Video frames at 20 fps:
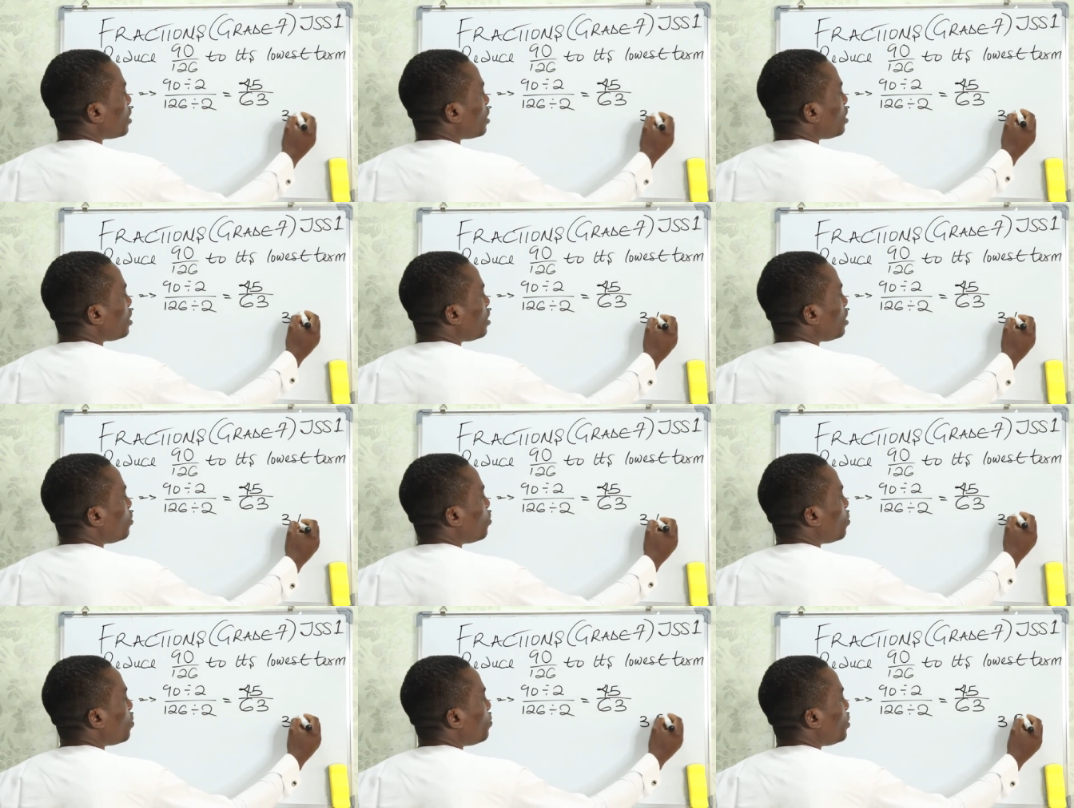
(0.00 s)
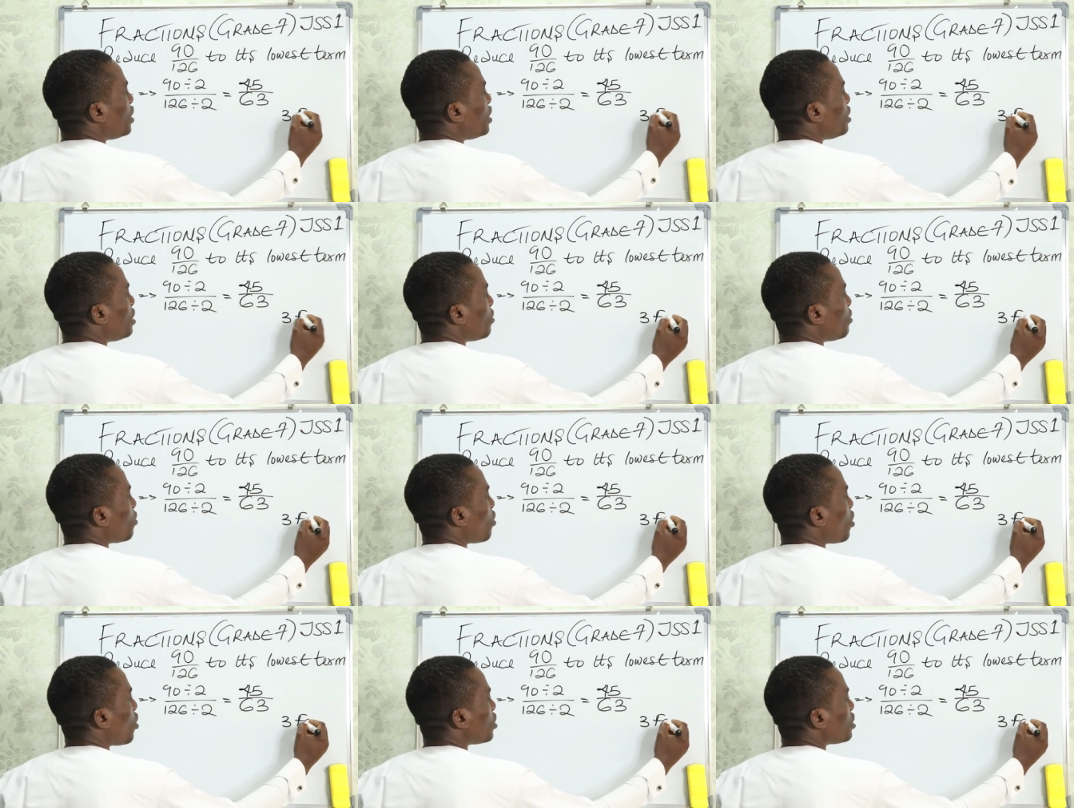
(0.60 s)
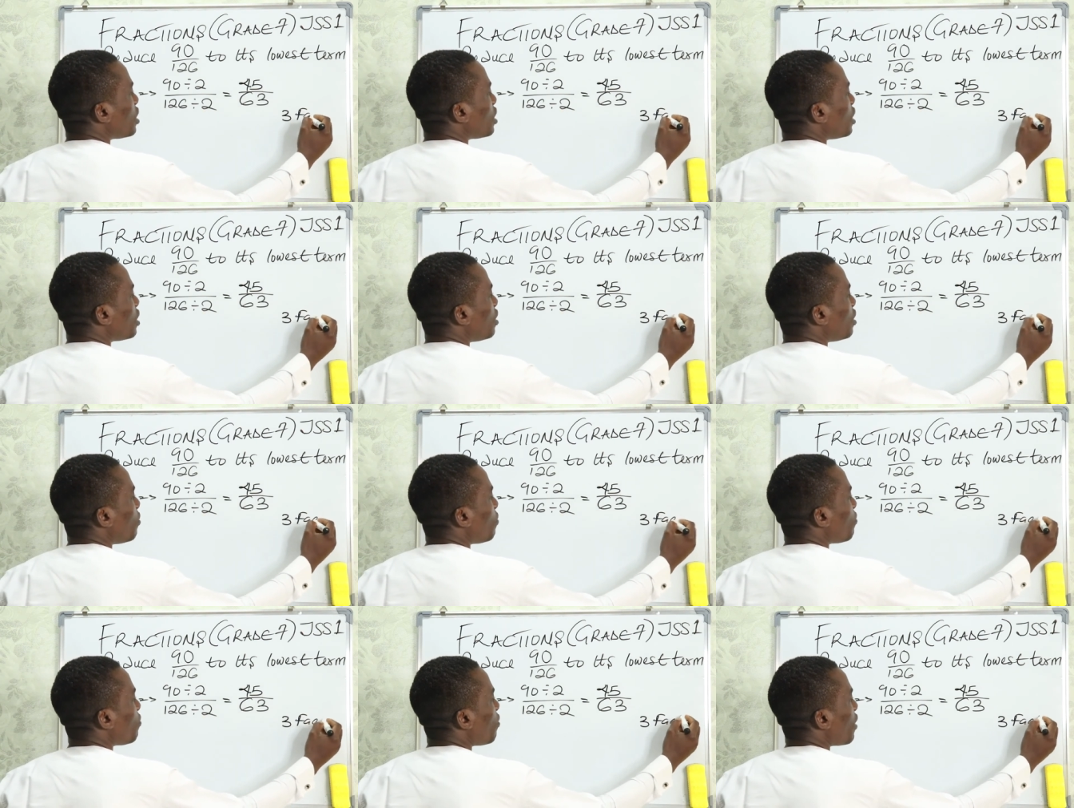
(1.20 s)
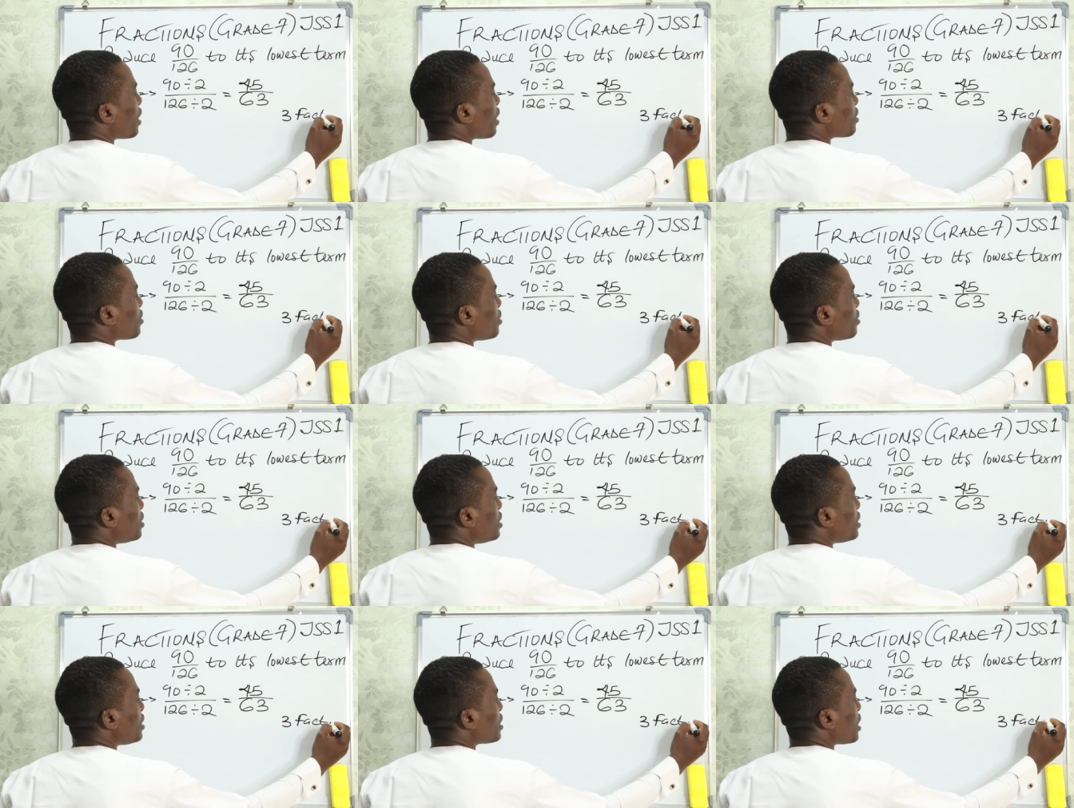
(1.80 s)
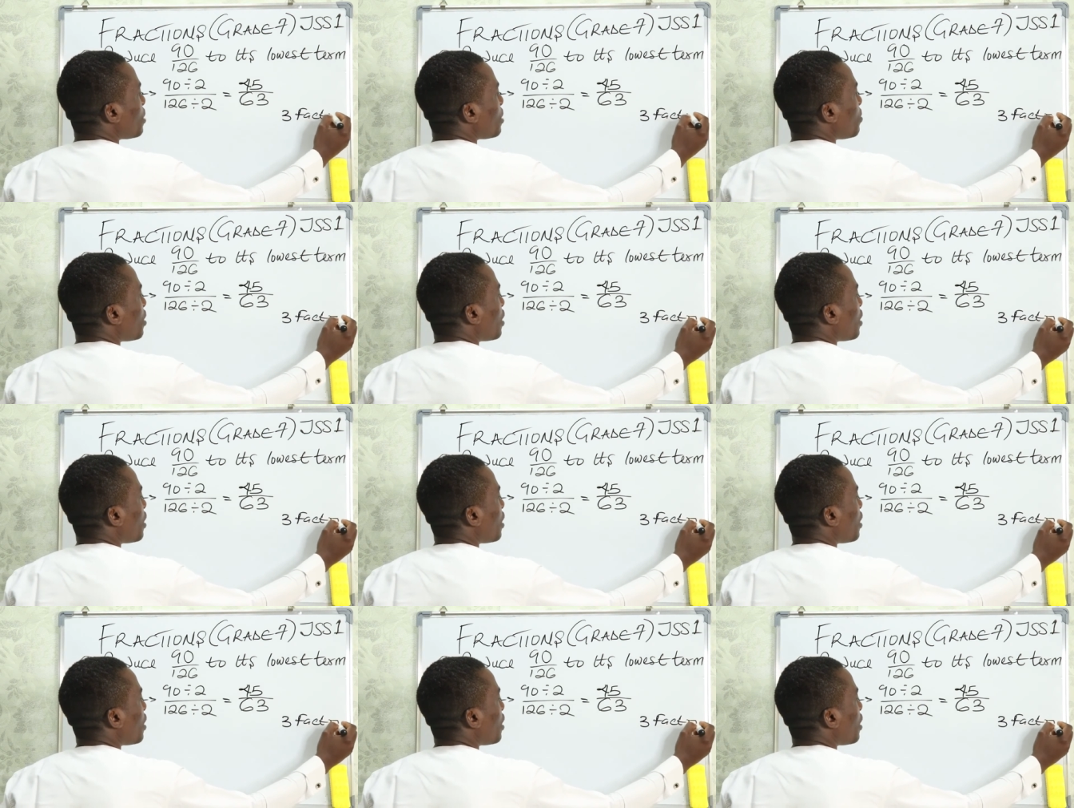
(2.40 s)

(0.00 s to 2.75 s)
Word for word: 3 will be the word, the factor this time